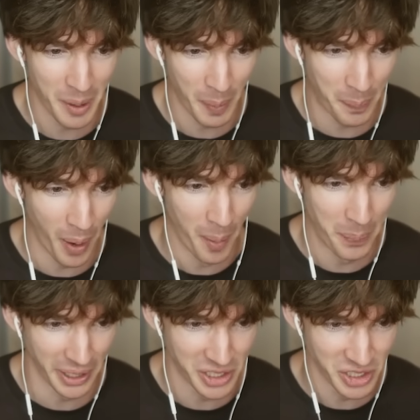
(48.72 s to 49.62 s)
up a, a
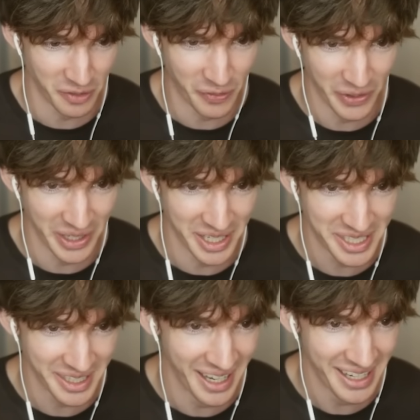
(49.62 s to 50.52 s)
picture for
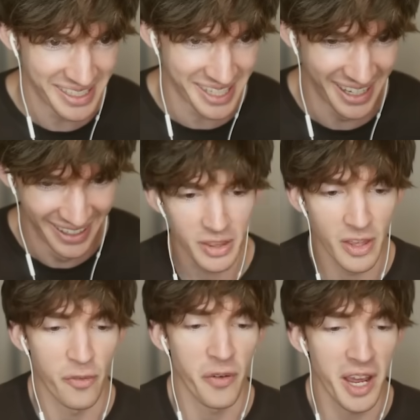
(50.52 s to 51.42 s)
this. It's...
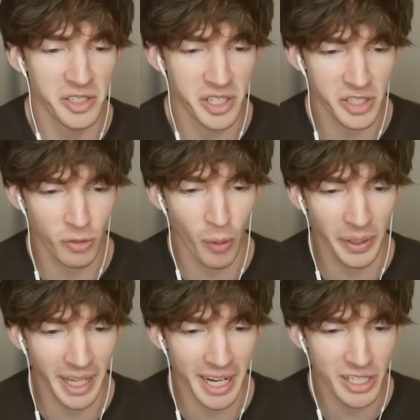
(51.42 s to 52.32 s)
The fastest
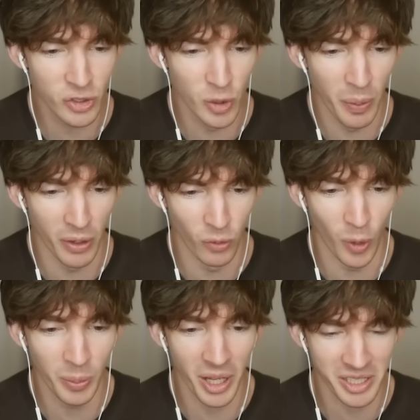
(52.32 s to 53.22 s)
growing age group on
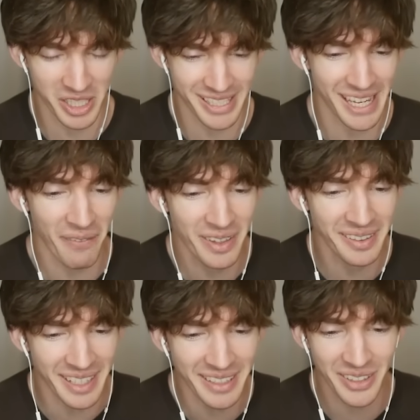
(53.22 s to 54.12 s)
Roblox is
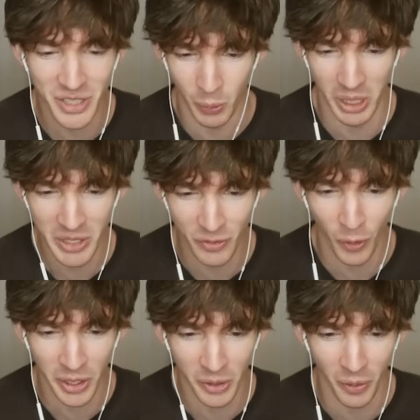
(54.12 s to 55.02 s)
17 to
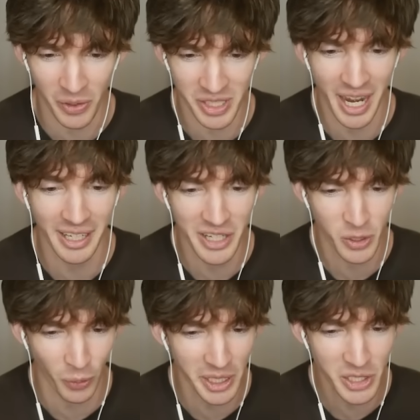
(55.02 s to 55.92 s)
24 year olds. And in
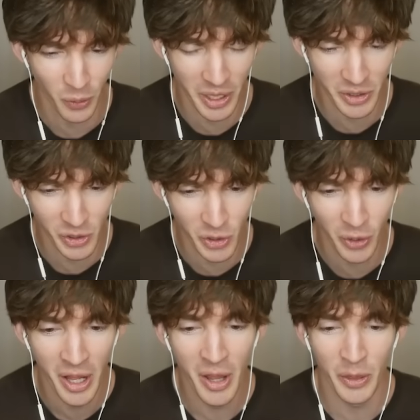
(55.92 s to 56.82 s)

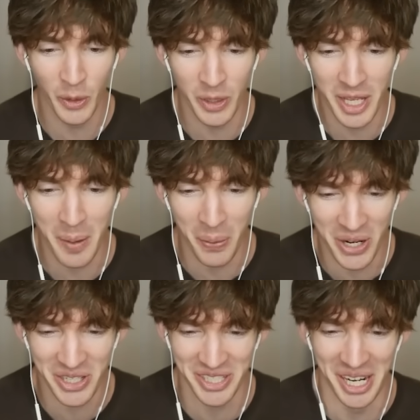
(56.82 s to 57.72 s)
2022,
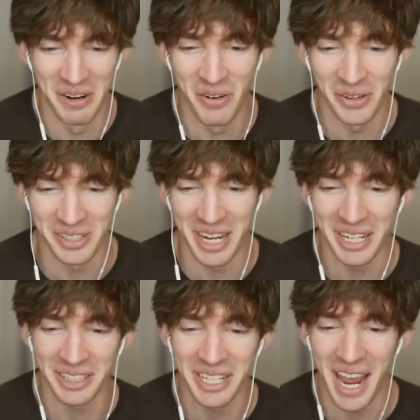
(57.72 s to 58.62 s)
38% of our
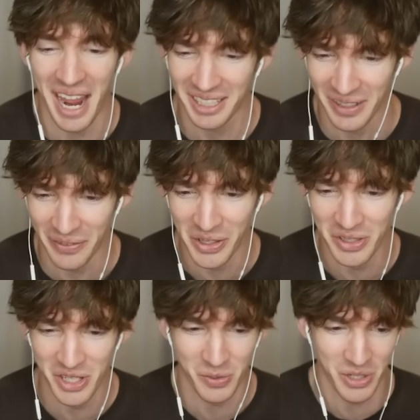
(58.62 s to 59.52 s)
daily active
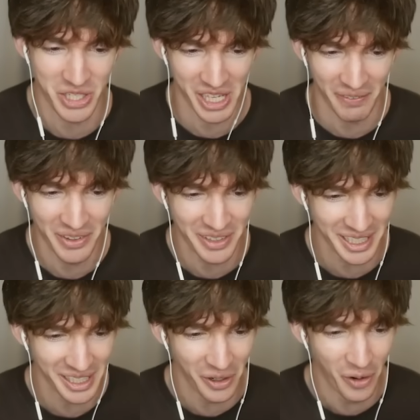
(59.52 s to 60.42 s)
users were 17 and